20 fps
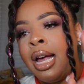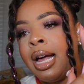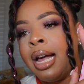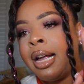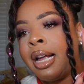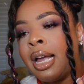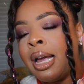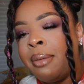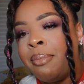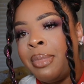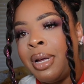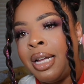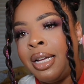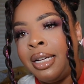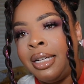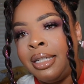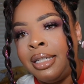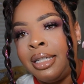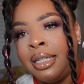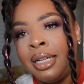I got
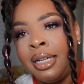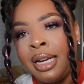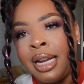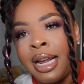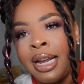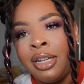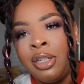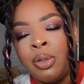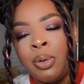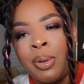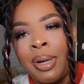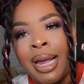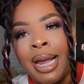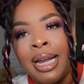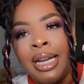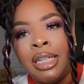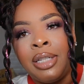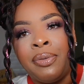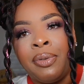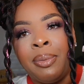my Sonny Angel
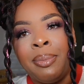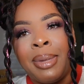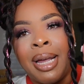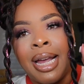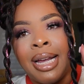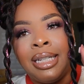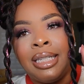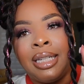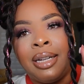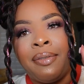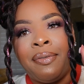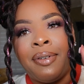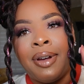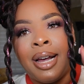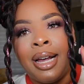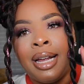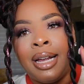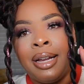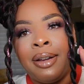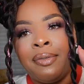case from
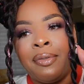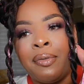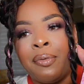Case2Five